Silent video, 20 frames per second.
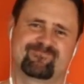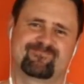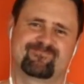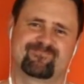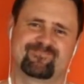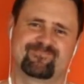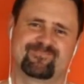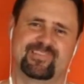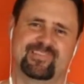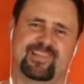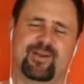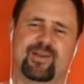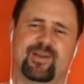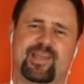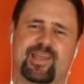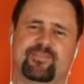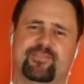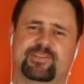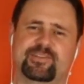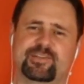Now I
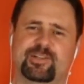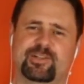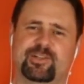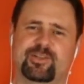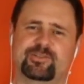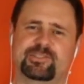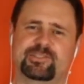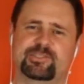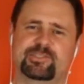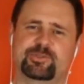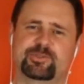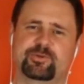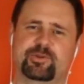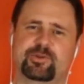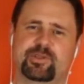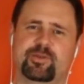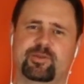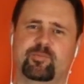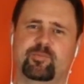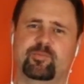have to close the stream
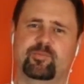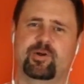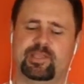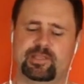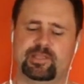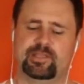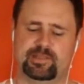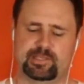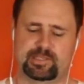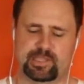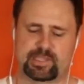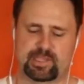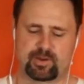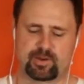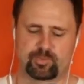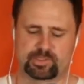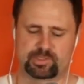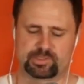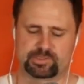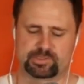while looking at the camera
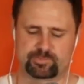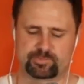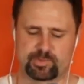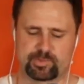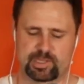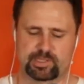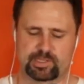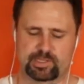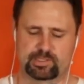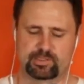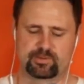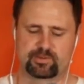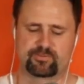and smiling and look for the